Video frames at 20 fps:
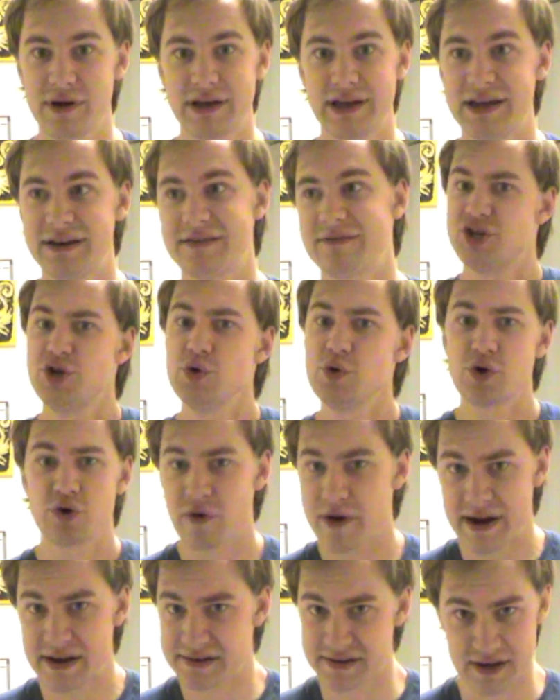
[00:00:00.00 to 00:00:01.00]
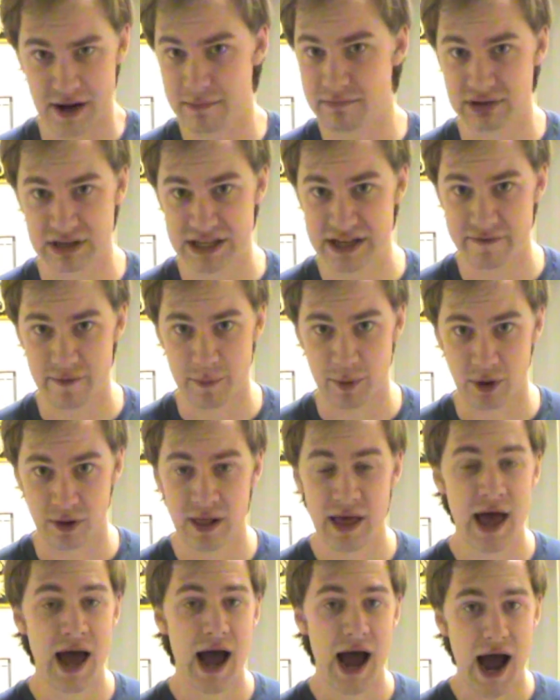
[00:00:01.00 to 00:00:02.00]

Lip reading: it gets too crazy unbelievable,